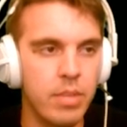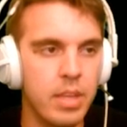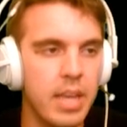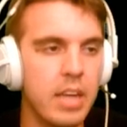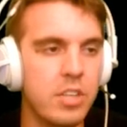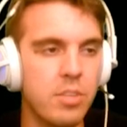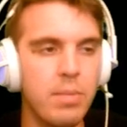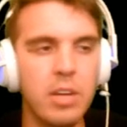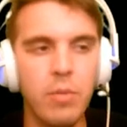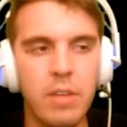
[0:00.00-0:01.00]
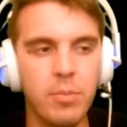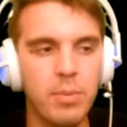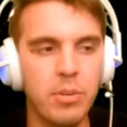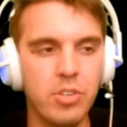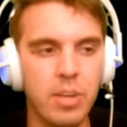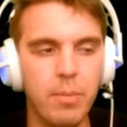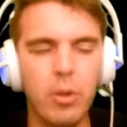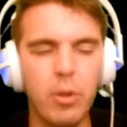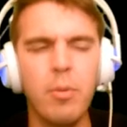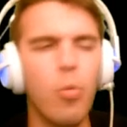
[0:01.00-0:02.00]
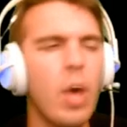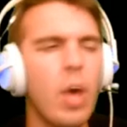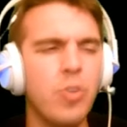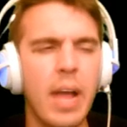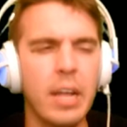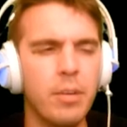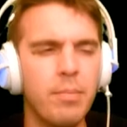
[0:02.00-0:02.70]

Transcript: Yeah, because the minion wave will be pushed up. Okay, but why drag?